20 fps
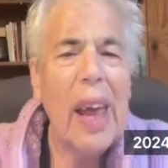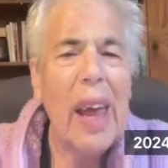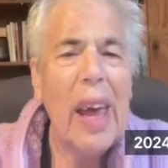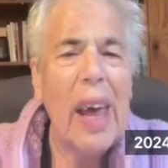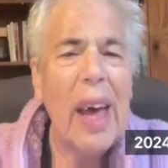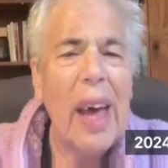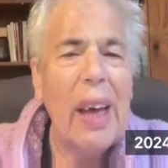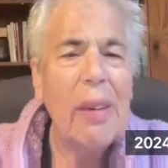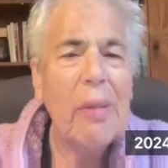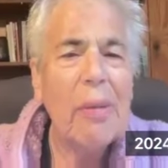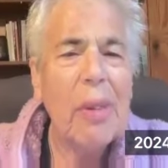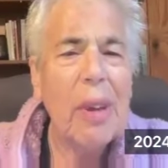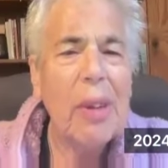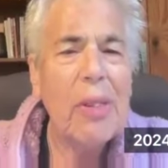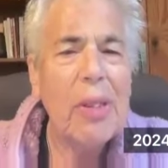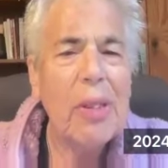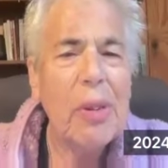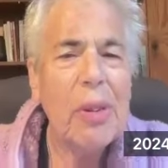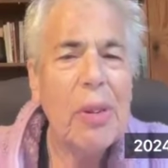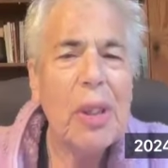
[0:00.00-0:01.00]
And
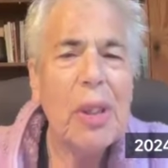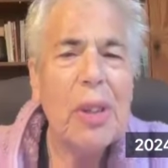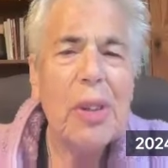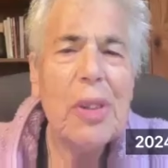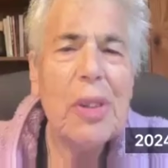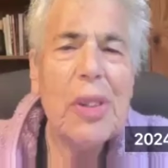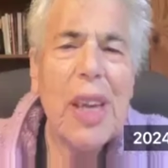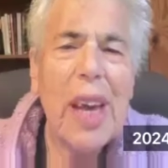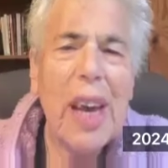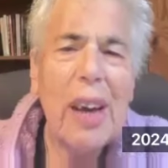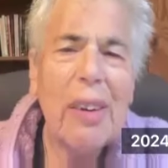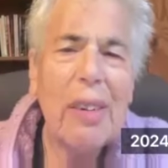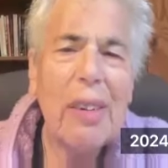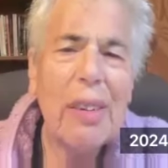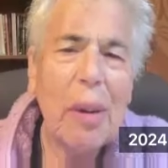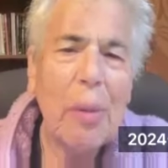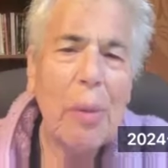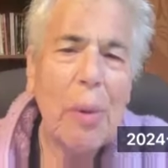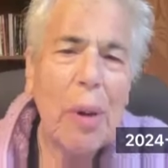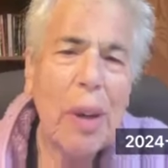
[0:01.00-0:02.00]
so it turns out
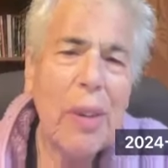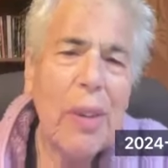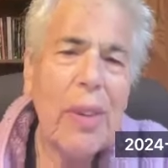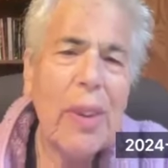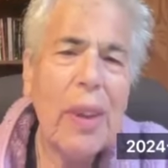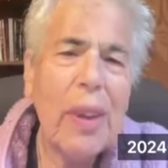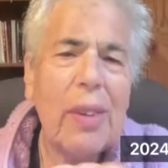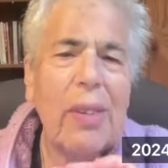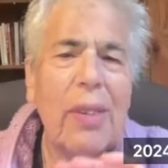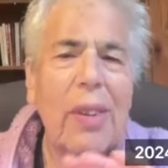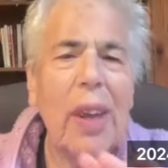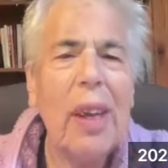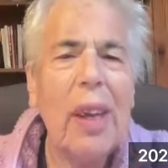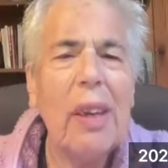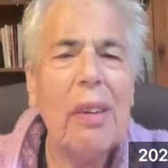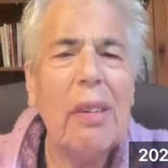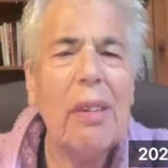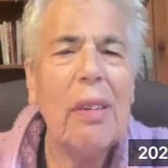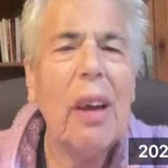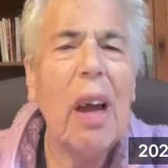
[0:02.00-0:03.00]
that one of the things
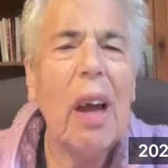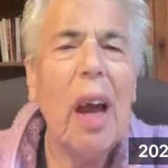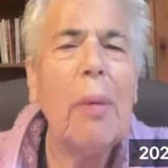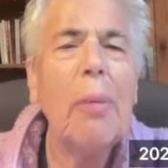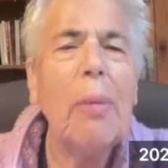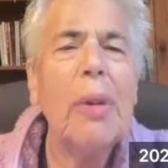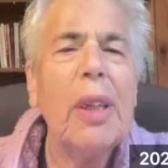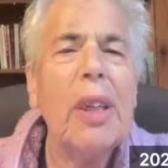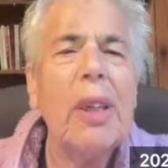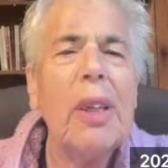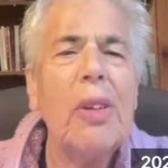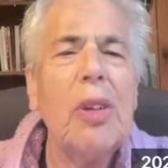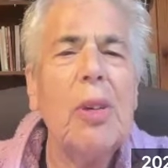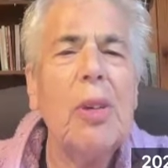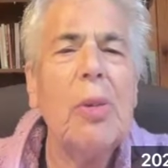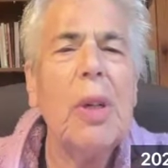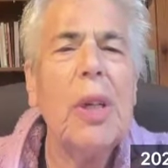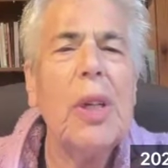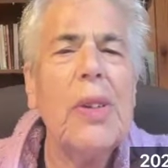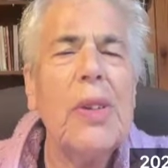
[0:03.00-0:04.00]
they commonly
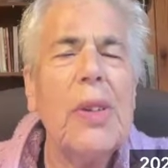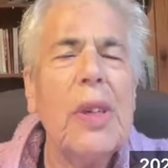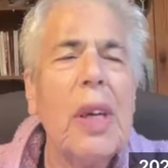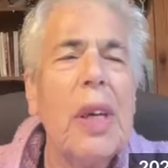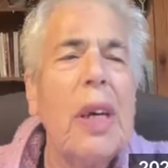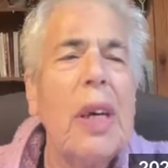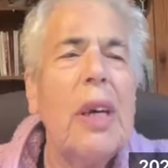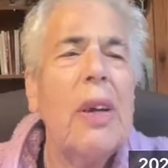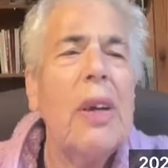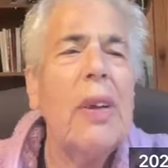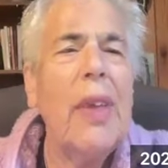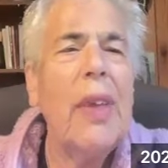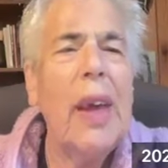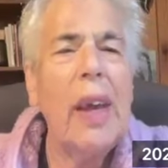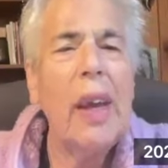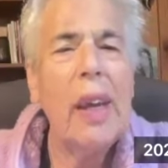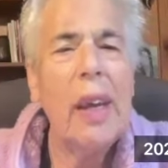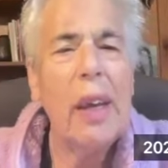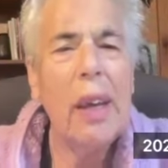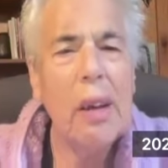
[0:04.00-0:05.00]
do is
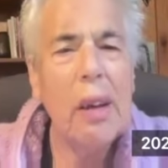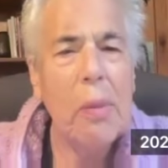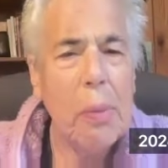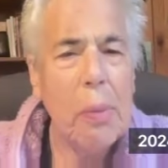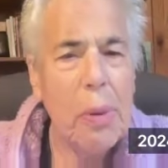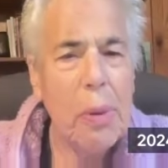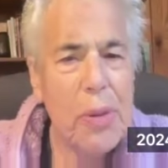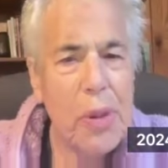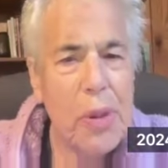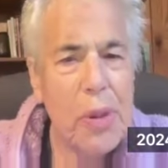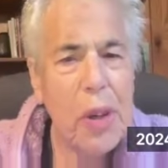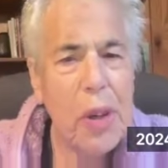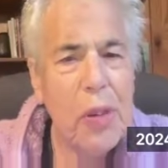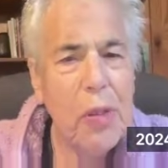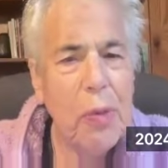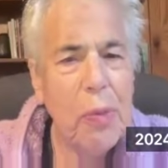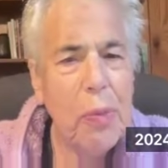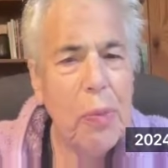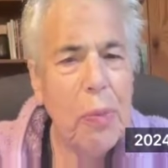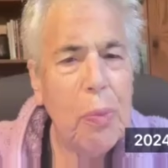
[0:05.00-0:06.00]
they
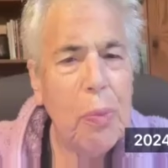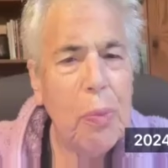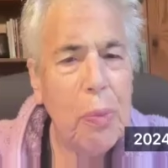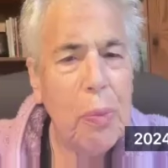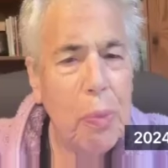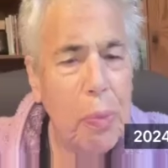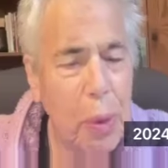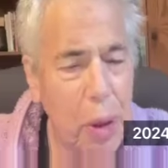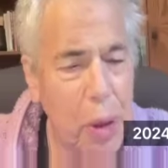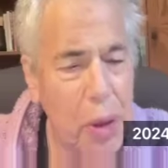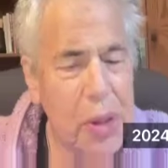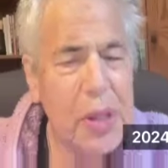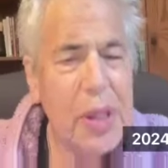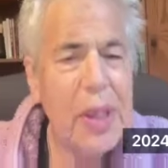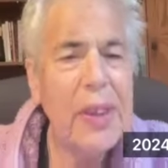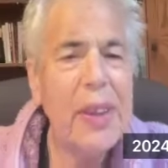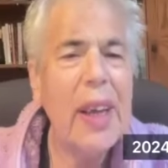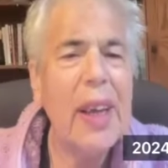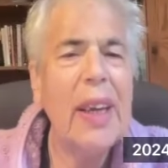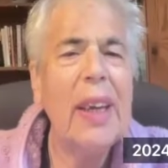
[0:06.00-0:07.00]
preserve birds
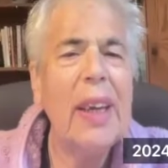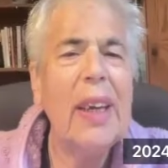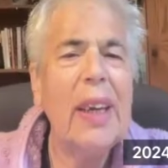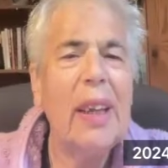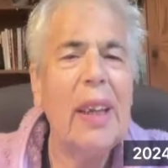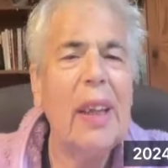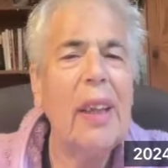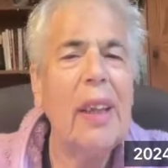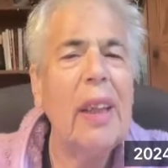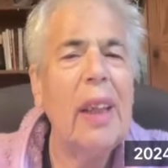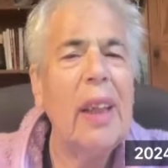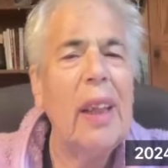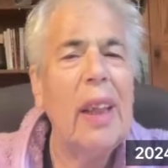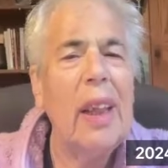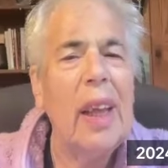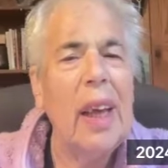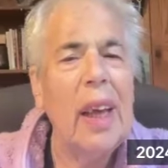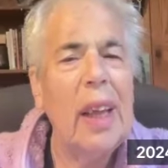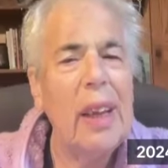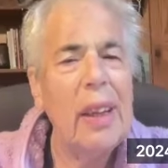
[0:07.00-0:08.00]
that they kill.
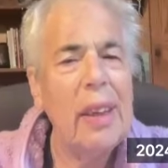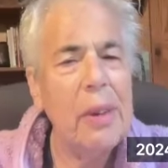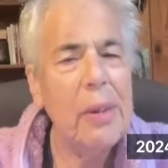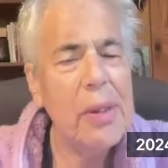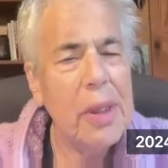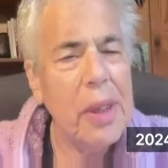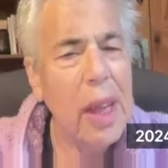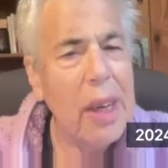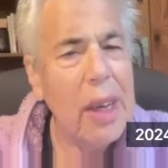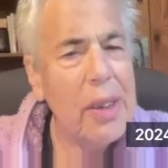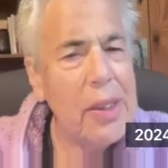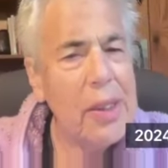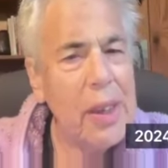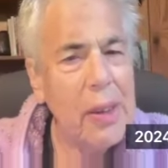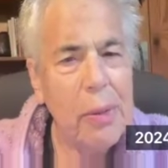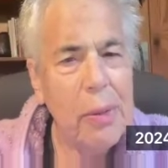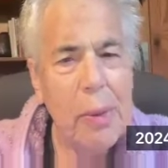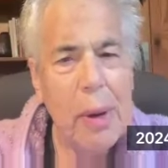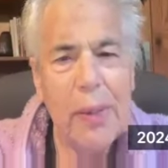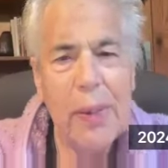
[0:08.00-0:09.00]
And there's a lot of
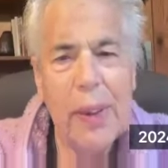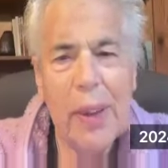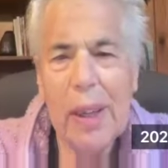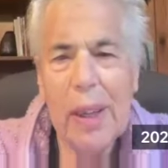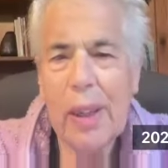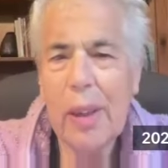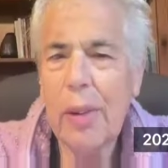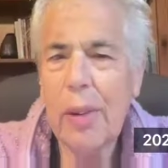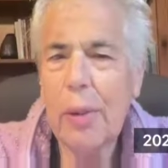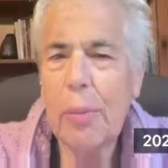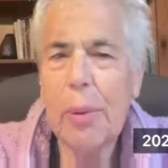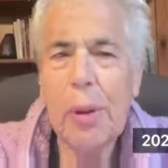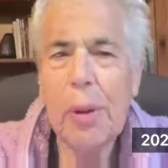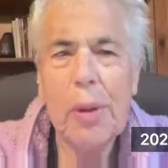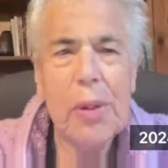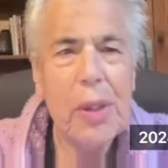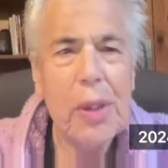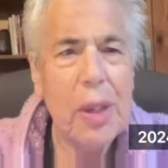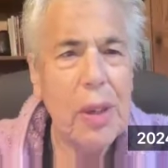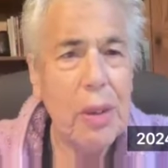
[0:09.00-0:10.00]
stuff about they kill the
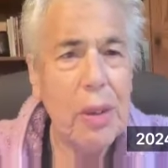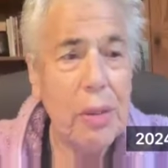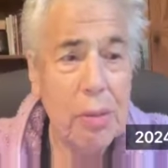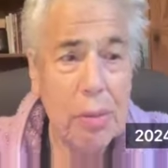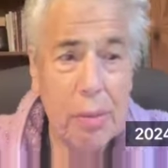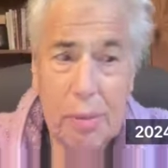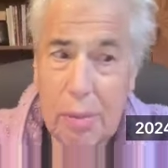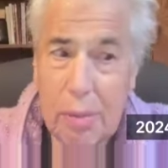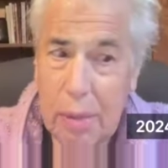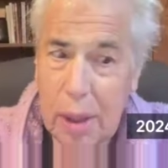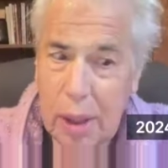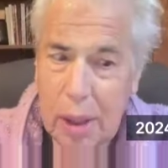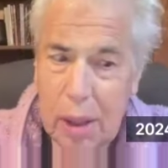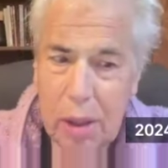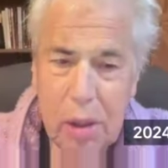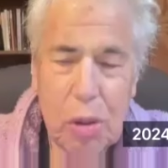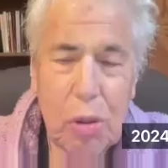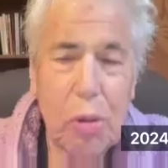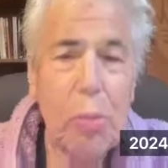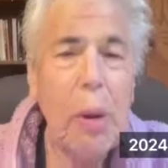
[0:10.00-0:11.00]
birds that are really
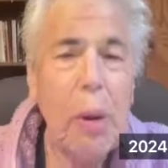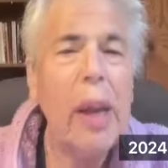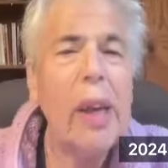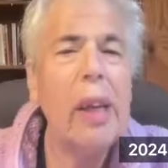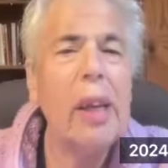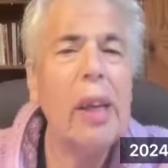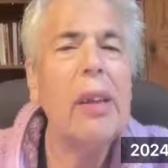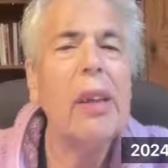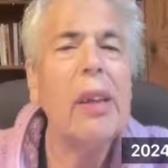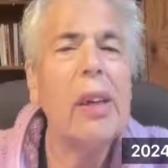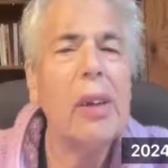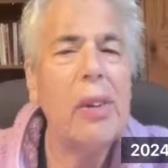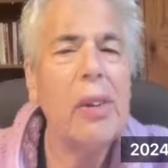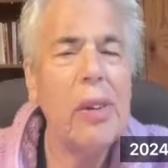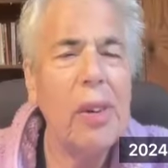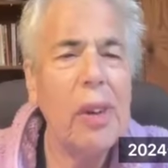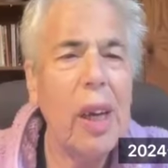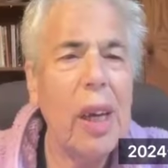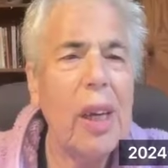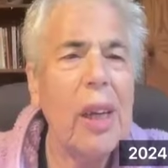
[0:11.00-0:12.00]
too many.
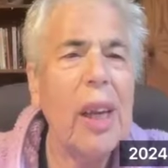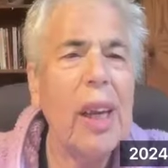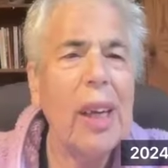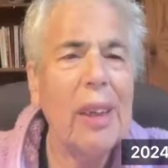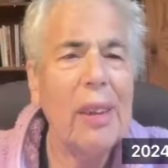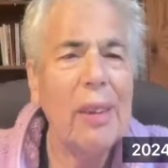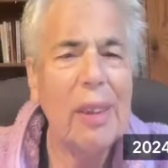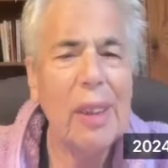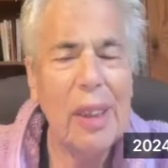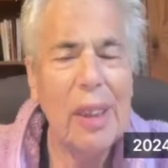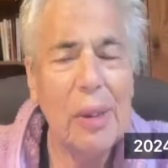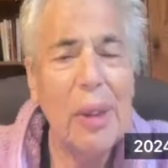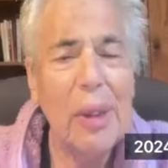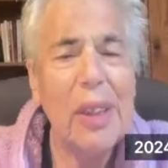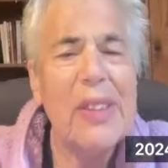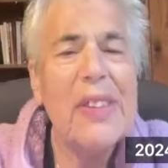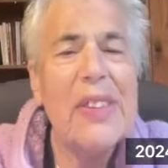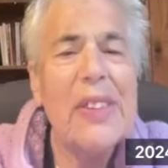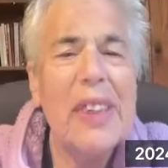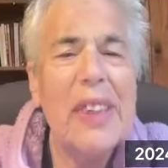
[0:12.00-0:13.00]
They're not like,
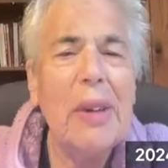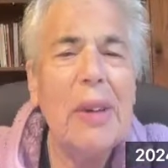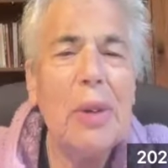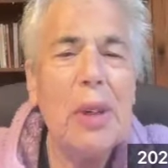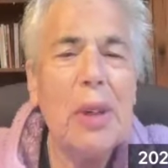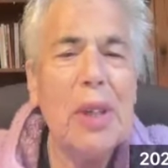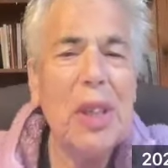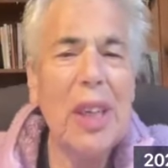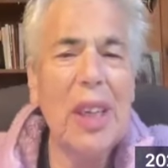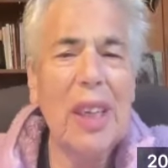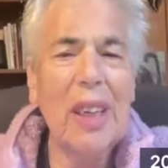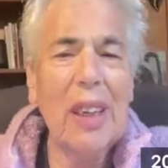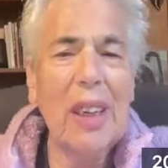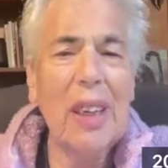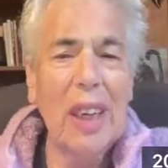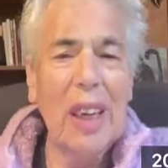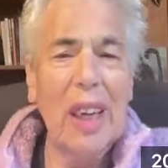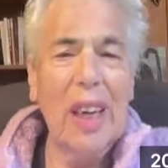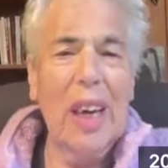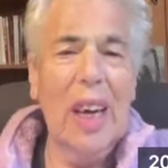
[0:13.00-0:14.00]
extinguishing
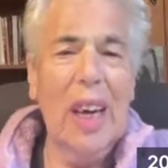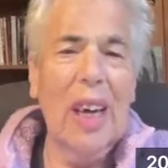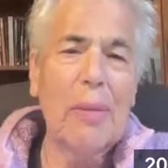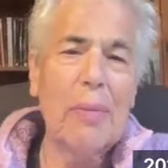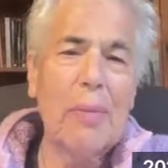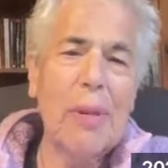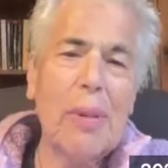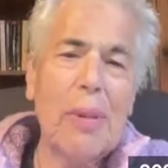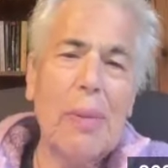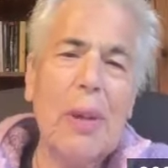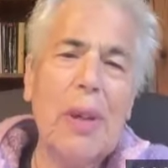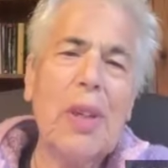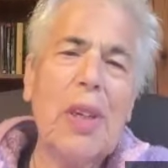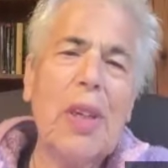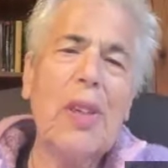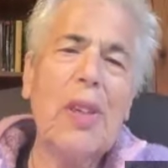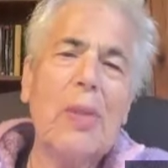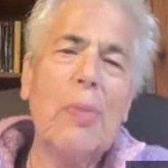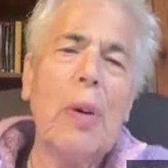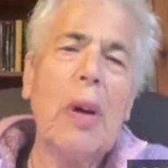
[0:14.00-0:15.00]

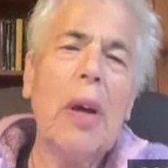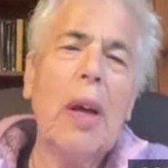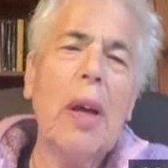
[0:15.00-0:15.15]
species,